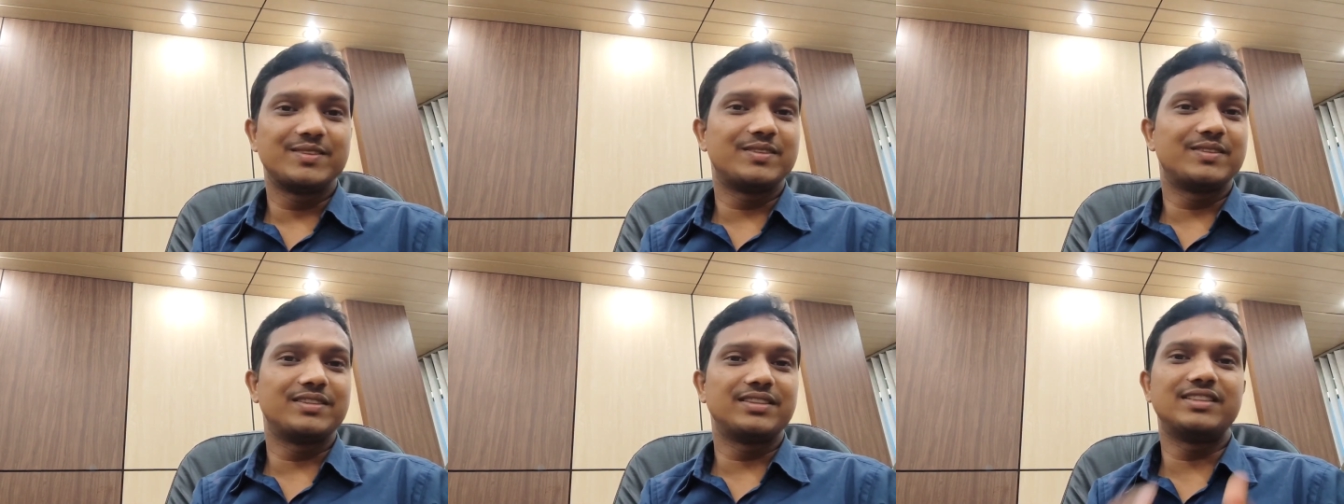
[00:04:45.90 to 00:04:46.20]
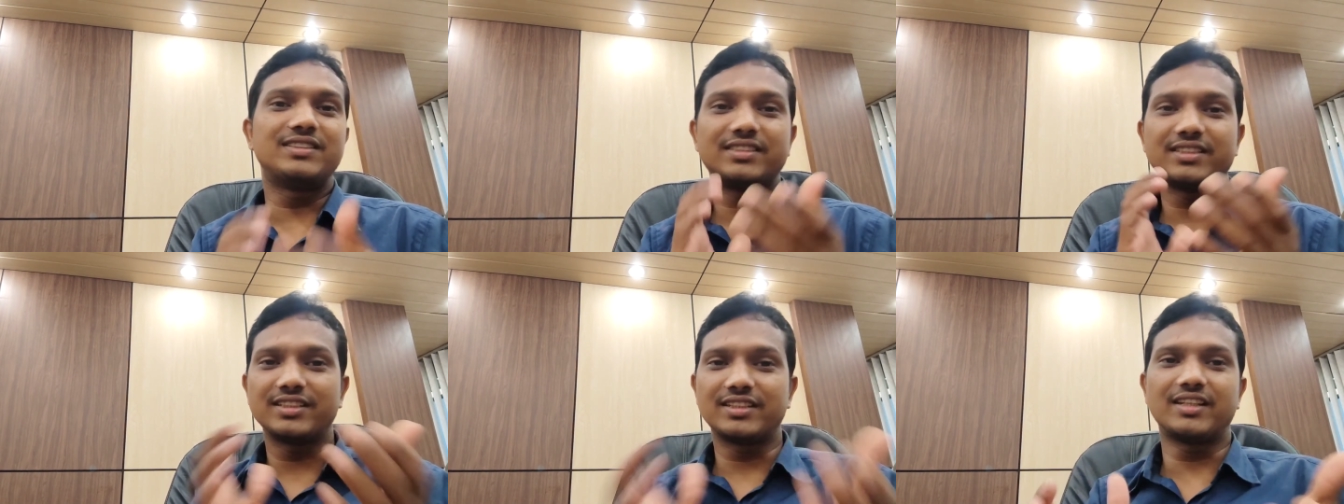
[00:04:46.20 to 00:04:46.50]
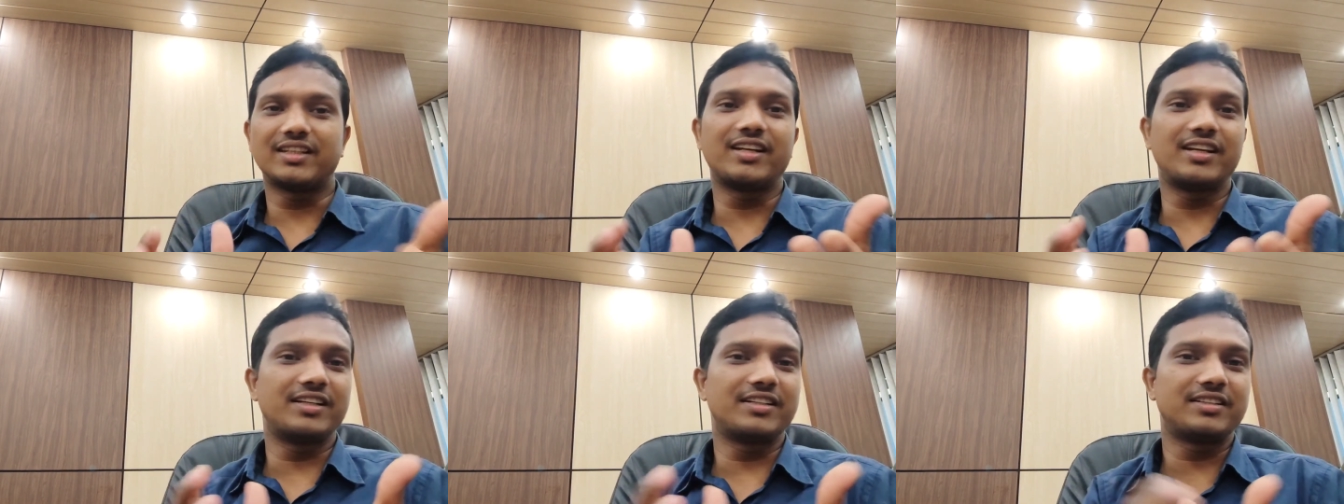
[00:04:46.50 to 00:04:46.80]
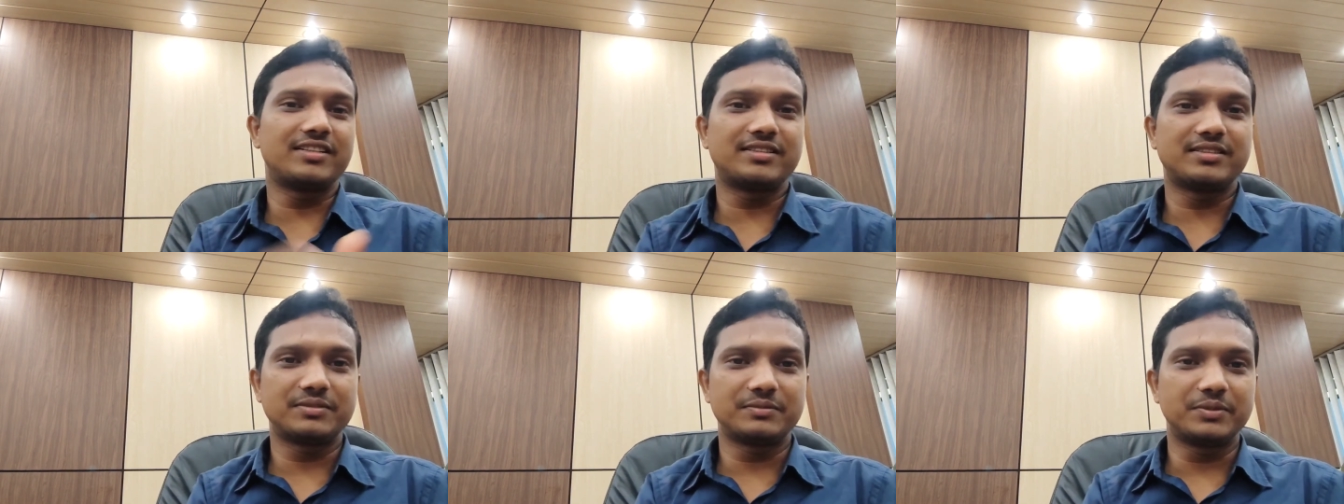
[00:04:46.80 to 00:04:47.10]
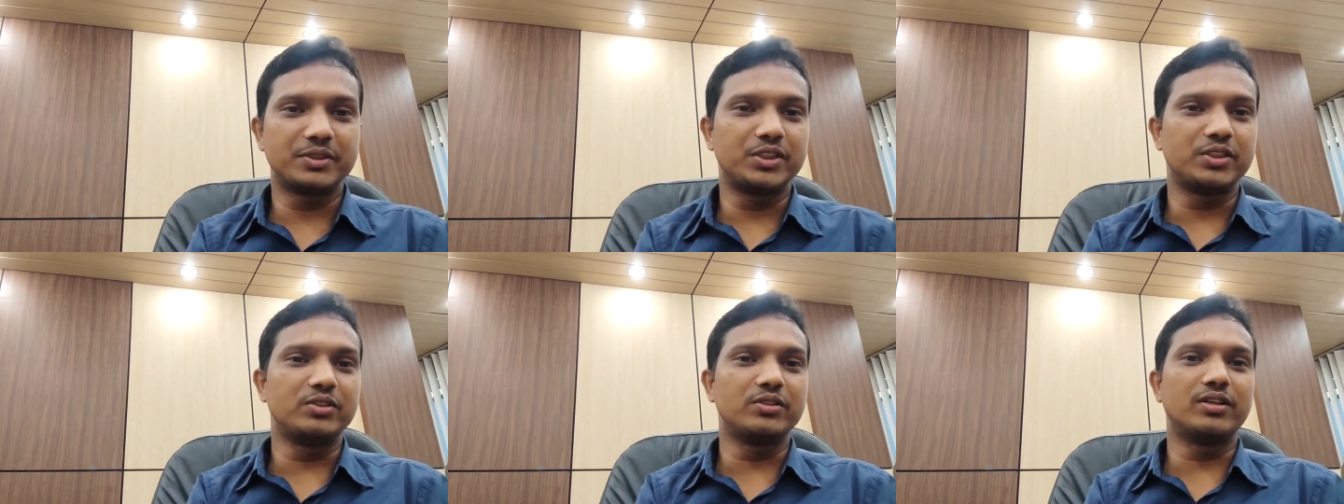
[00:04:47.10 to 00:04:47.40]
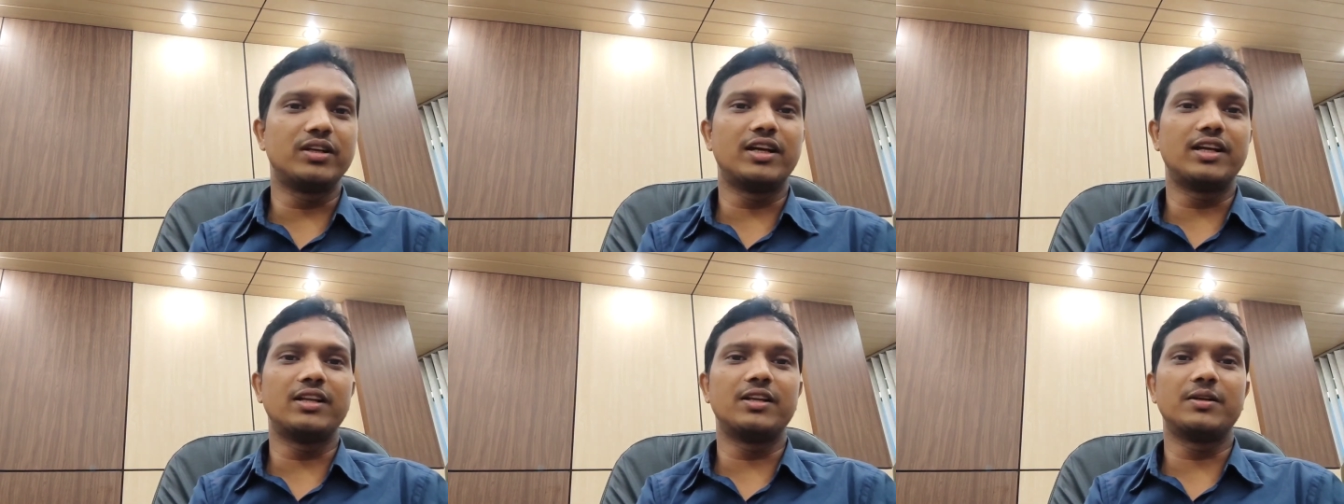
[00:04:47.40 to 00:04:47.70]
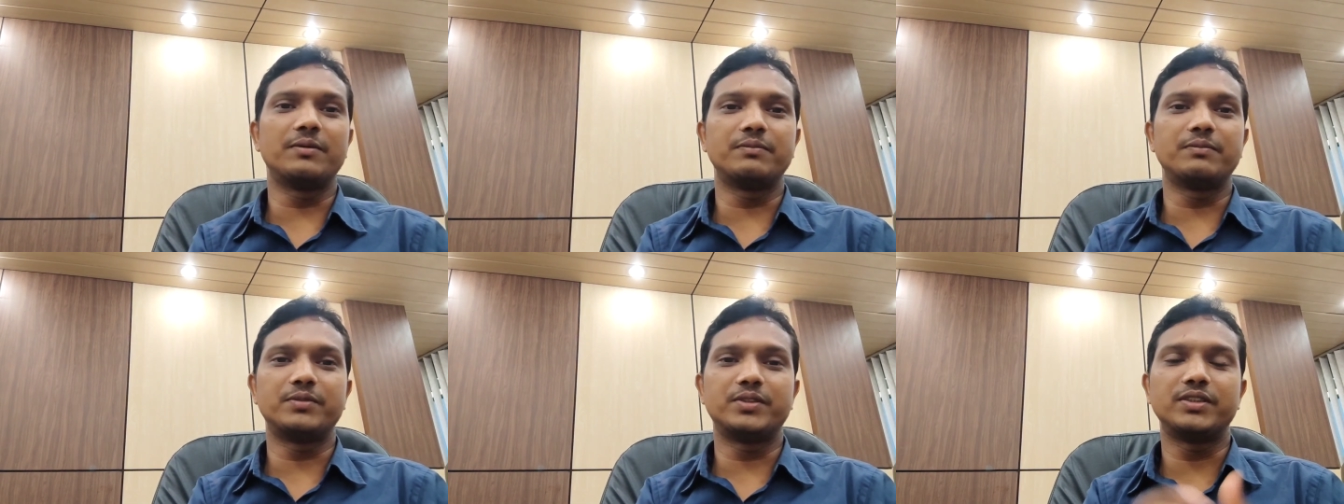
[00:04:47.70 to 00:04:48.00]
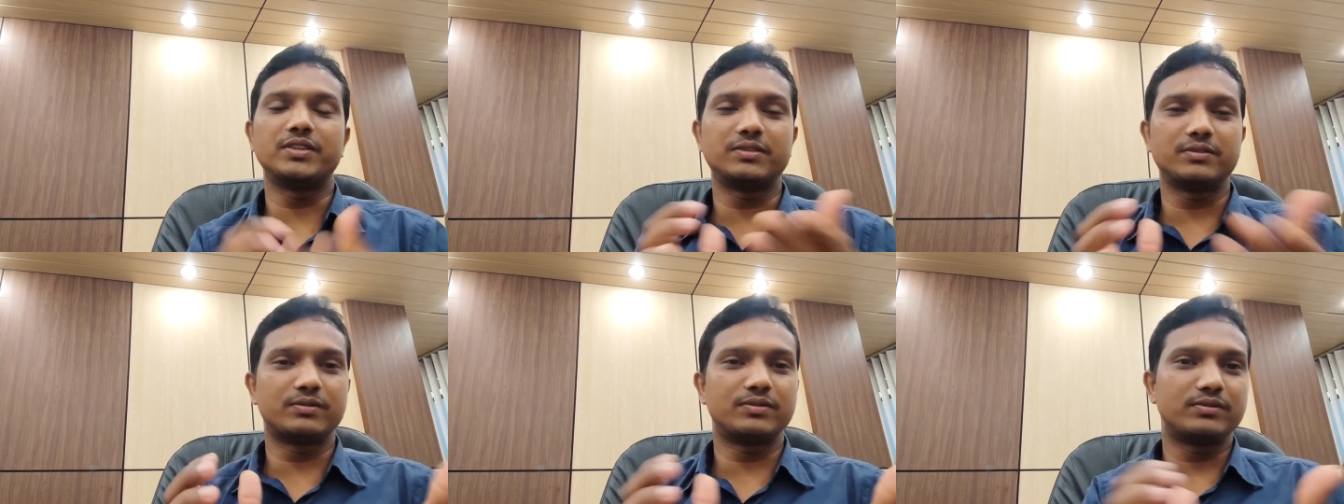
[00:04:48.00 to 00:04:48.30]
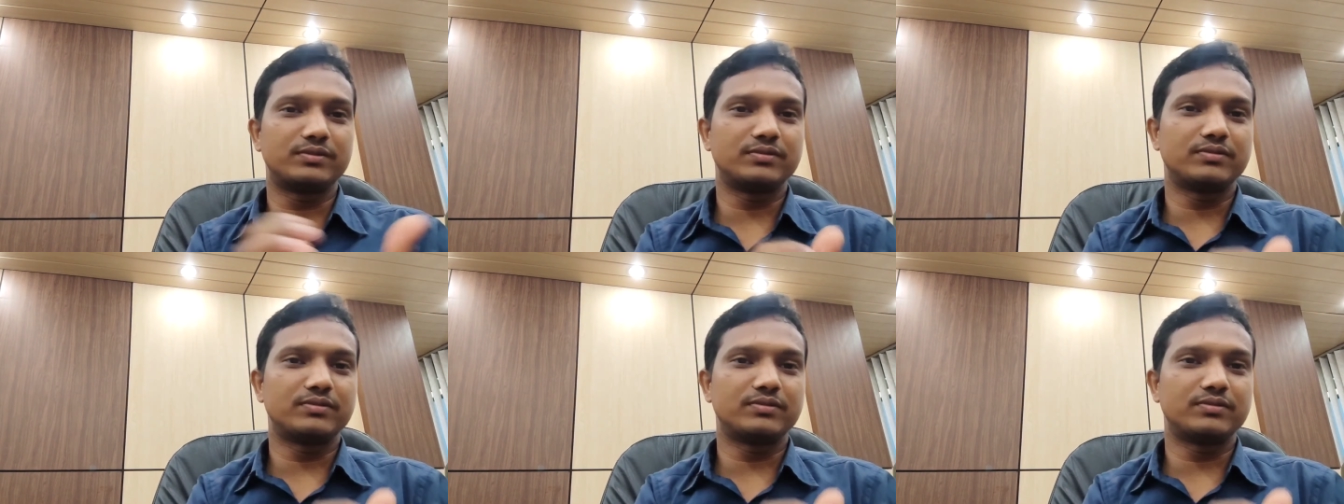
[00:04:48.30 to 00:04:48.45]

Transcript: So it's a great video. I love this